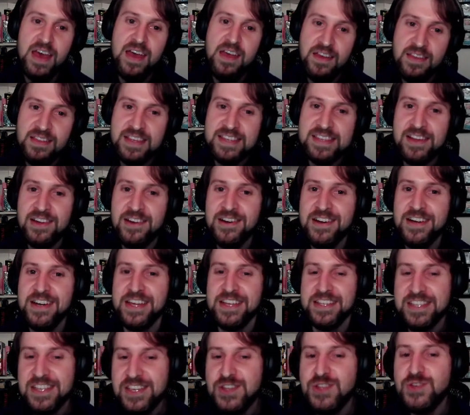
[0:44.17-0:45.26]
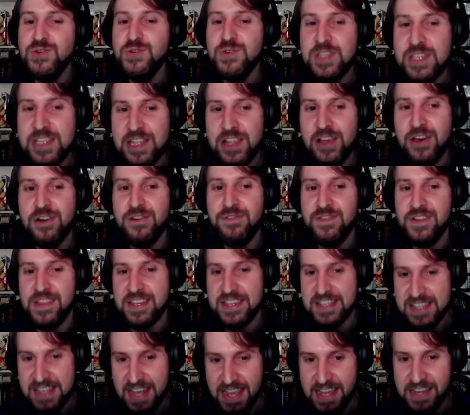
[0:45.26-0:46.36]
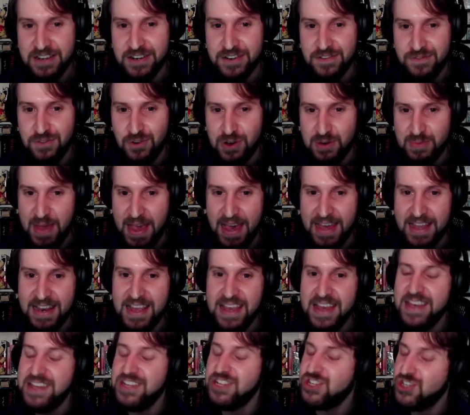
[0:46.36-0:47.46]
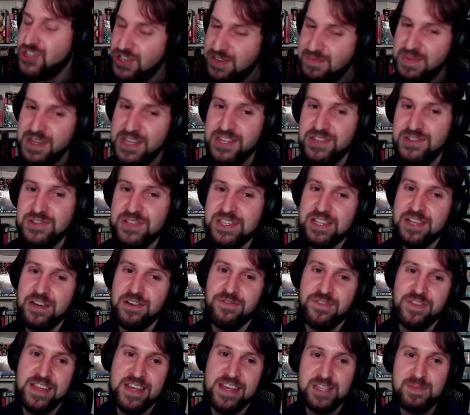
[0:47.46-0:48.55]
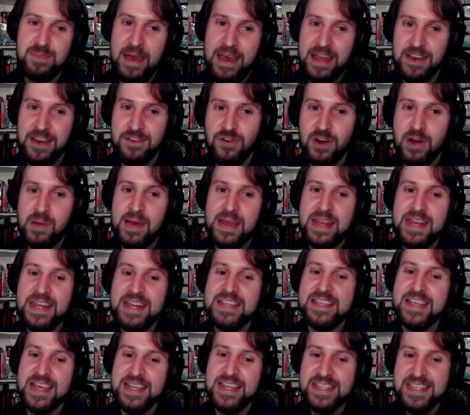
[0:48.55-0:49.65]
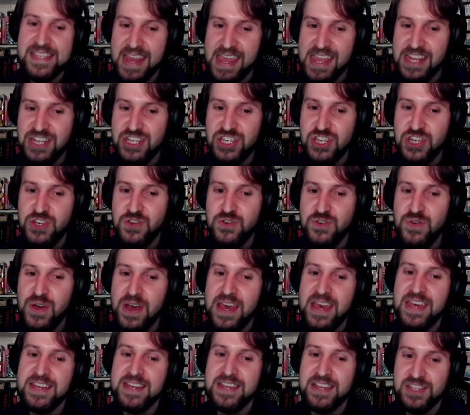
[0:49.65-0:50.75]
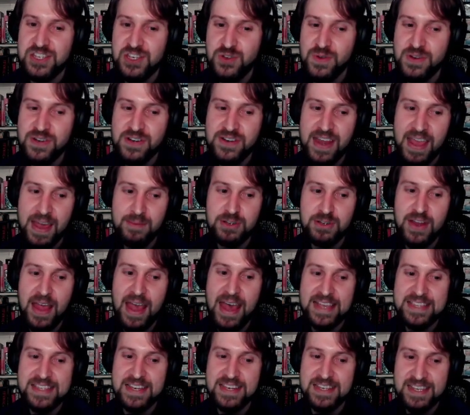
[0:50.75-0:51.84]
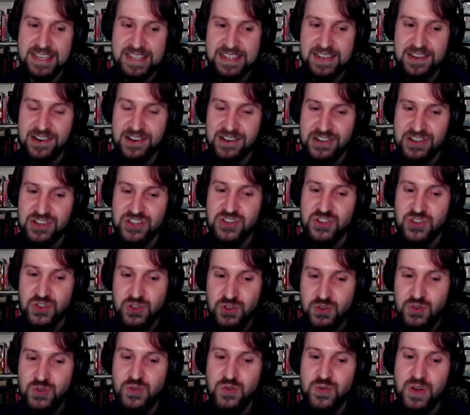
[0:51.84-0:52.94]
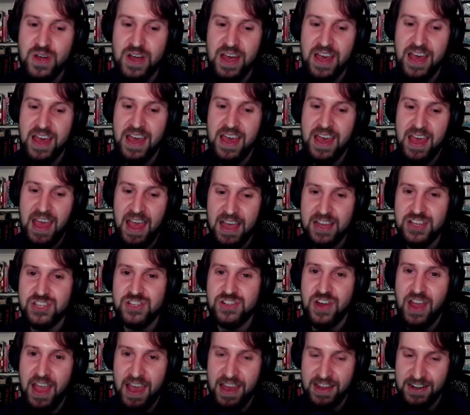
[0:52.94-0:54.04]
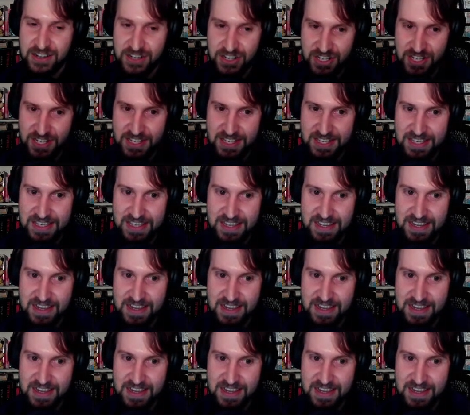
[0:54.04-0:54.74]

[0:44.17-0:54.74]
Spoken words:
This card is too slow for the standard format, should be too slow for the expanded format. It is a stage 2. It does 200 damage. It has to discard 2 extra energies.